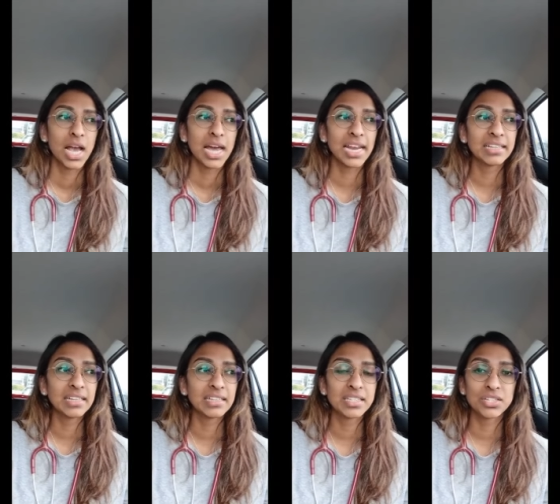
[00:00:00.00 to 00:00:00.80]
And I
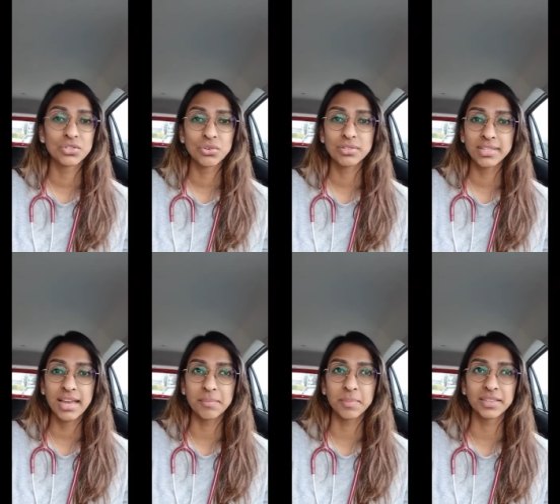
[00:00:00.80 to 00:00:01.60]
think this is so
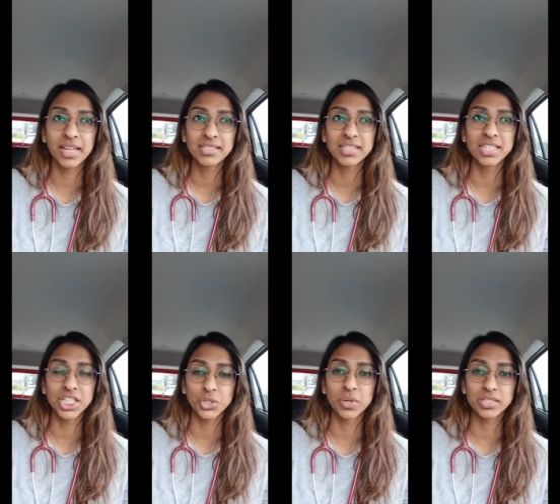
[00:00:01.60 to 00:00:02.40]
sad, but that's the
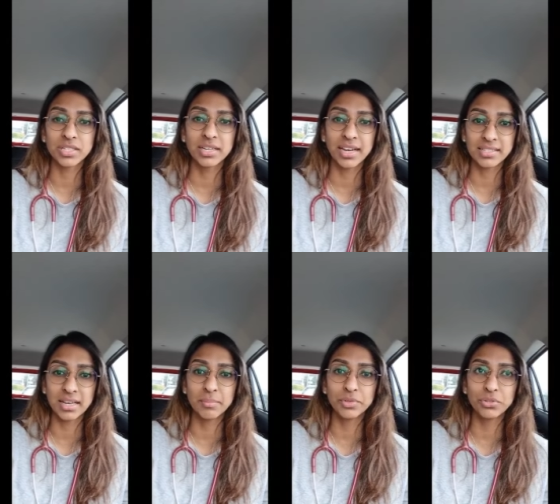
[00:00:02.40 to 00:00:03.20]
situation it has
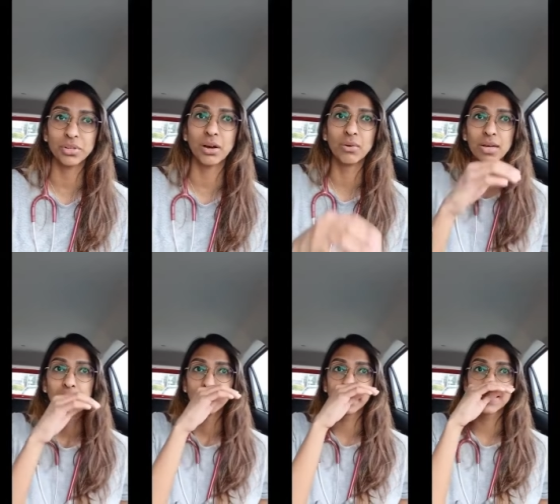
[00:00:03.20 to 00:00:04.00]
come to now
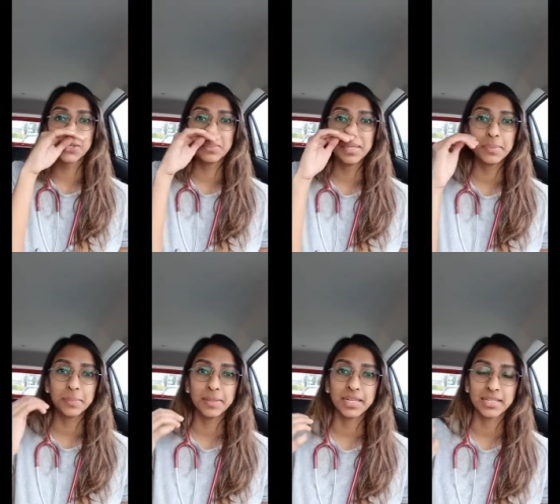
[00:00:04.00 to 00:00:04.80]
that so many
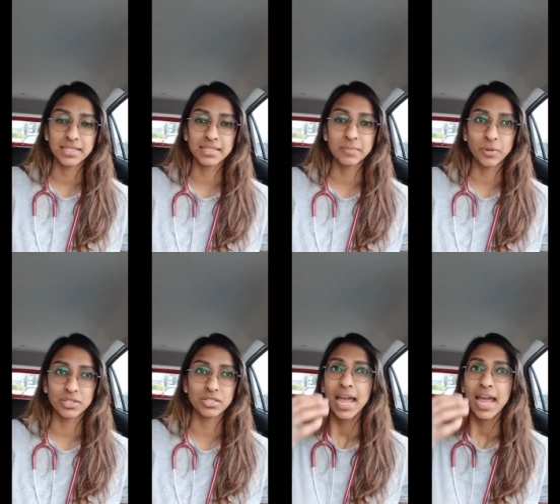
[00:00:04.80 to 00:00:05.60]
people are tested
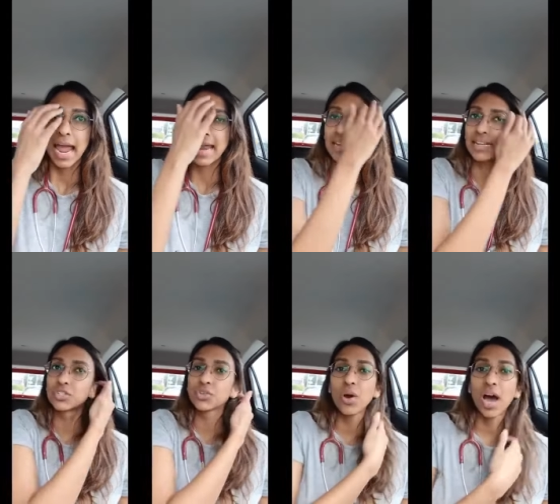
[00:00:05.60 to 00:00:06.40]
positive, and
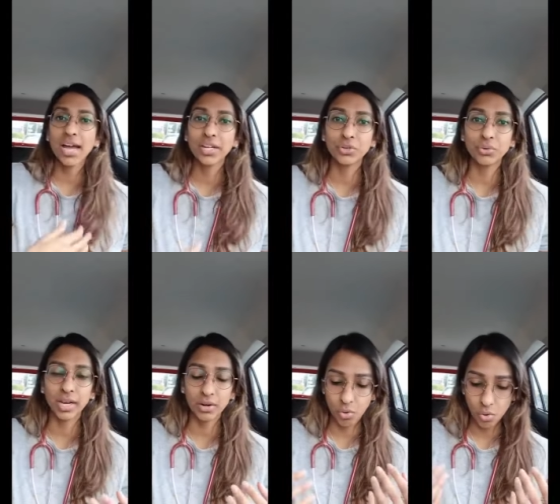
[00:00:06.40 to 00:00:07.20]
it's so hard to
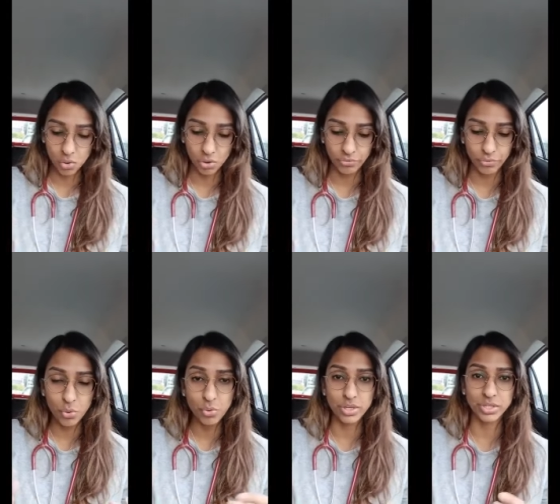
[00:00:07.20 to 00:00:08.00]
get a hold of
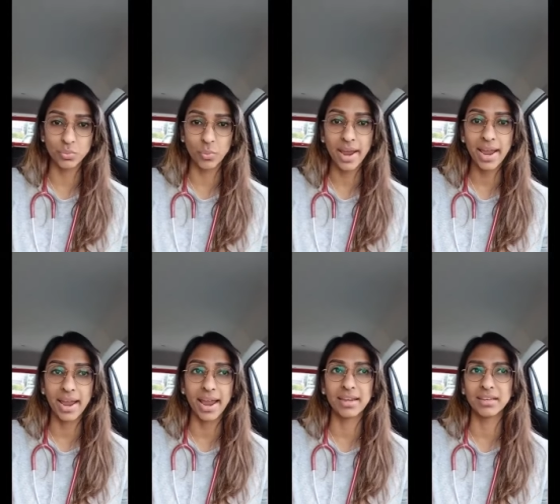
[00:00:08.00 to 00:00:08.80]
who is
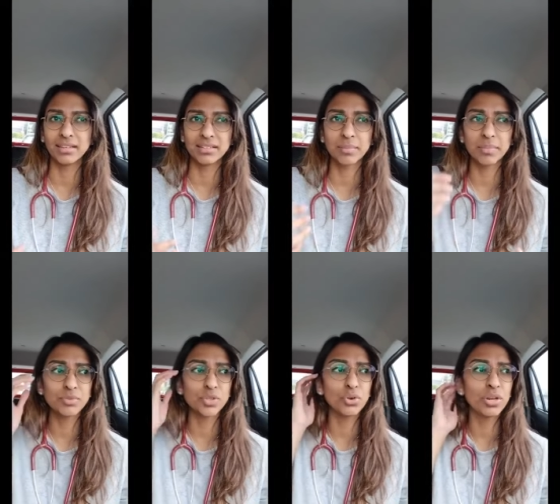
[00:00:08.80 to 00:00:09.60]
where. And
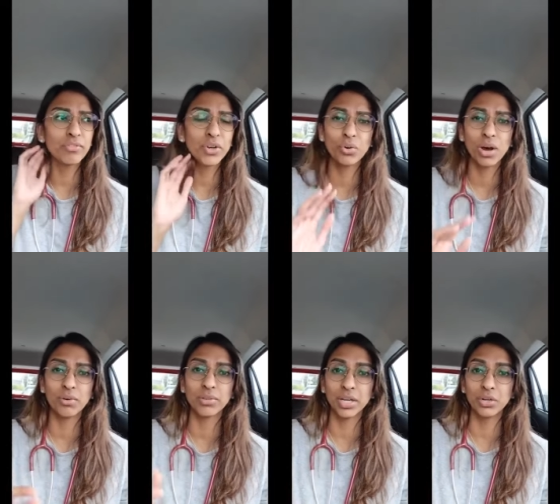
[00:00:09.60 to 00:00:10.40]
sometimes you don't even know
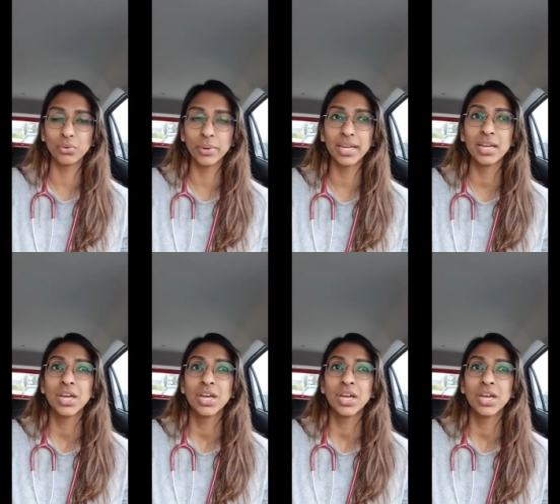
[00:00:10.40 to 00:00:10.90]
how they're doing,